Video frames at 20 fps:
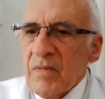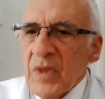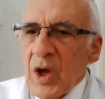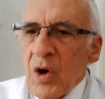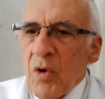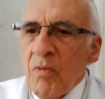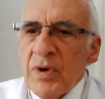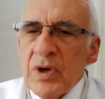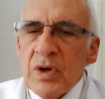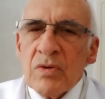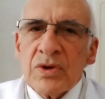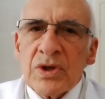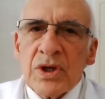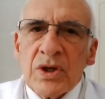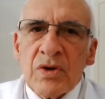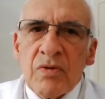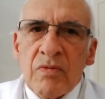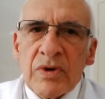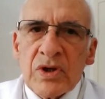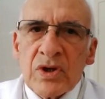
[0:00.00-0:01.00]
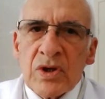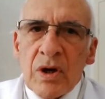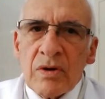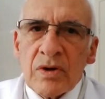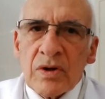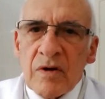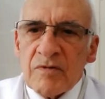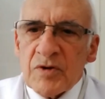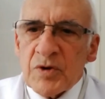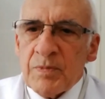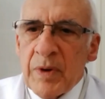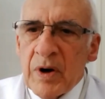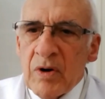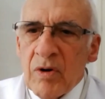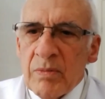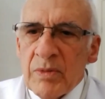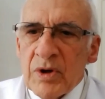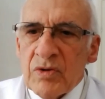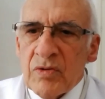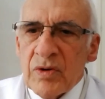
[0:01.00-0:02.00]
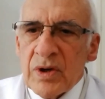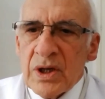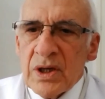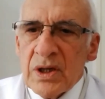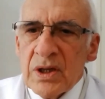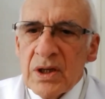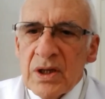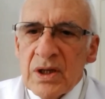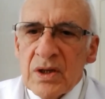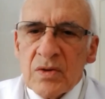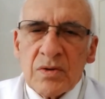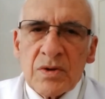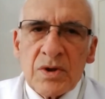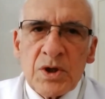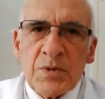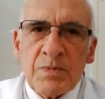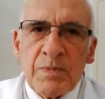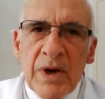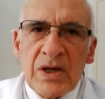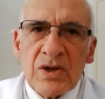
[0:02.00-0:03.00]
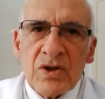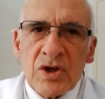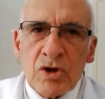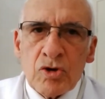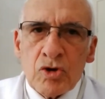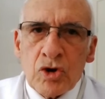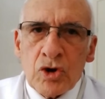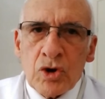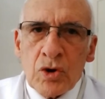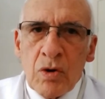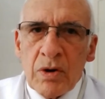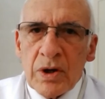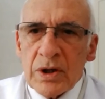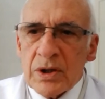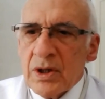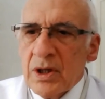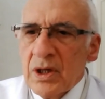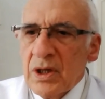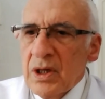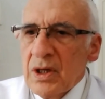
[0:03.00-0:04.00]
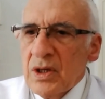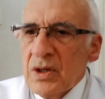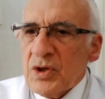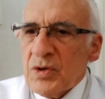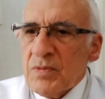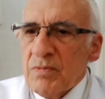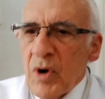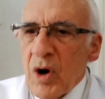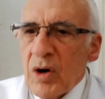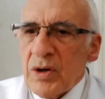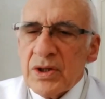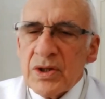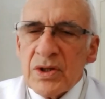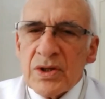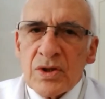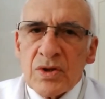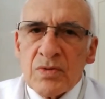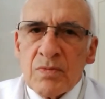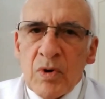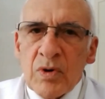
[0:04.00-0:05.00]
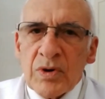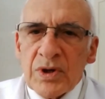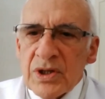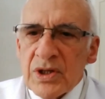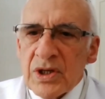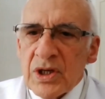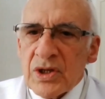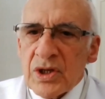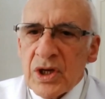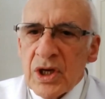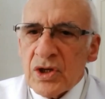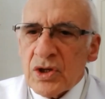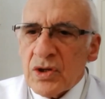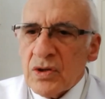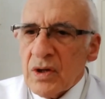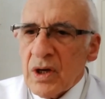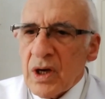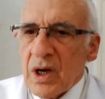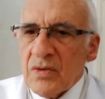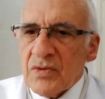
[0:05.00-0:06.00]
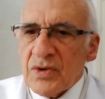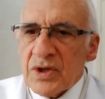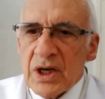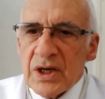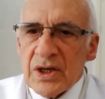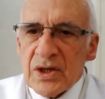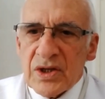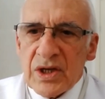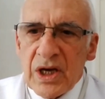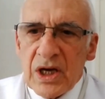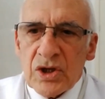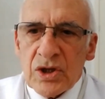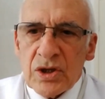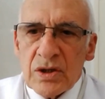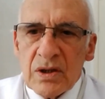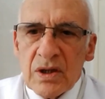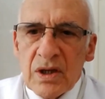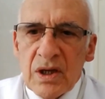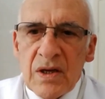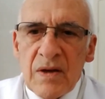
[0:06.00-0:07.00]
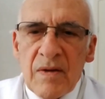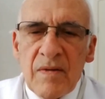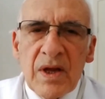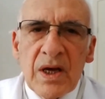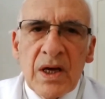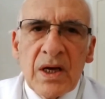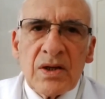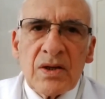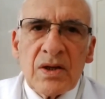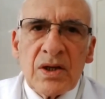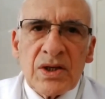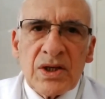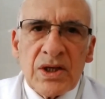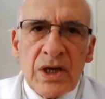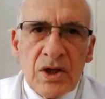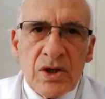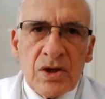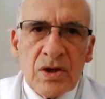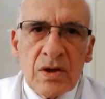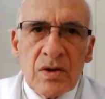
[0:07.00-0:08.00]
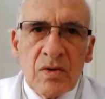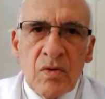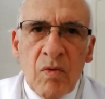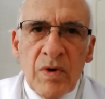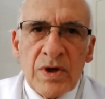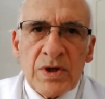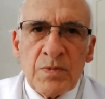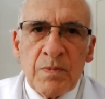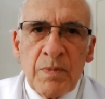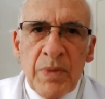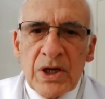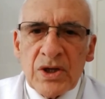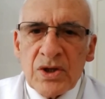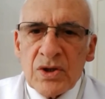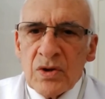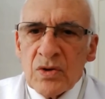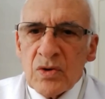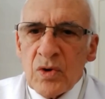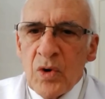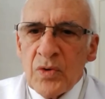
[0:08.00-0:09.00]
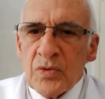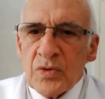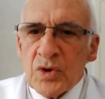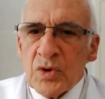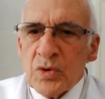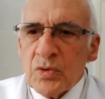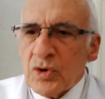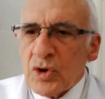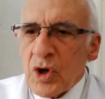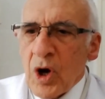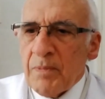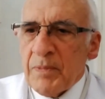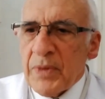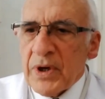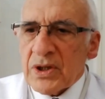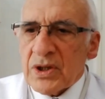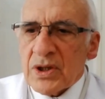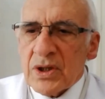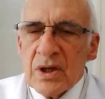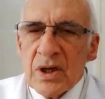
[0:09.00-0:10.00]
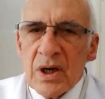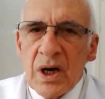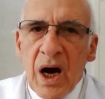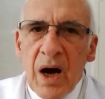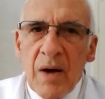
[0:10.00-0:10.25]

We used the result of spirometry to dispense a short smoking, smoking cessation counseling session. The session was based on two topics.